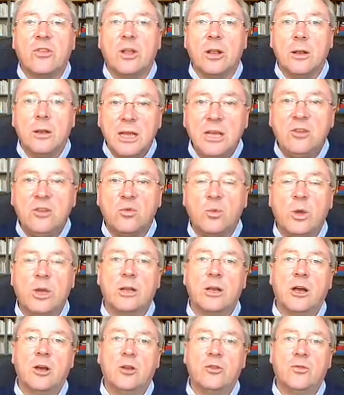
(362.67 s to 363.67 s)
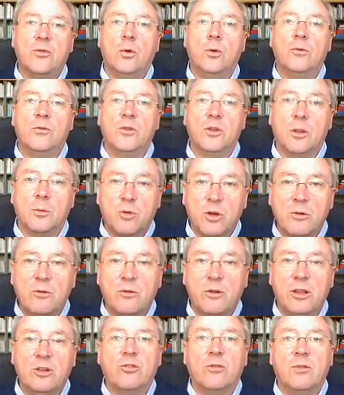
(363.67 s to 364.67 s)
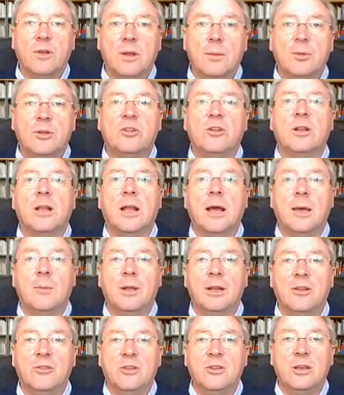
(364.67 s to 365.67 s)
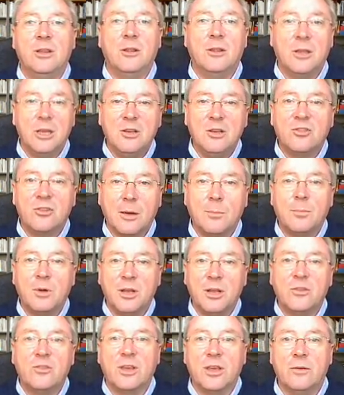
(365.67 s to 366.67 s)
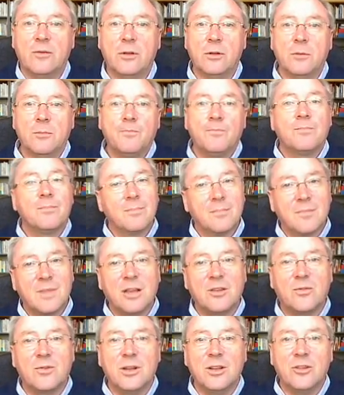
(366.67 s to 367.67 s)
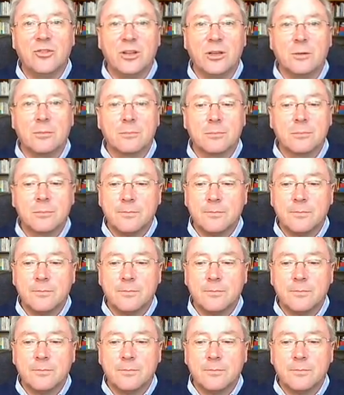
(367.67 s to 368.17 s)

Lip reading: the least we can ask for the privilege of limited liability that these companies are given. Thanks for listening.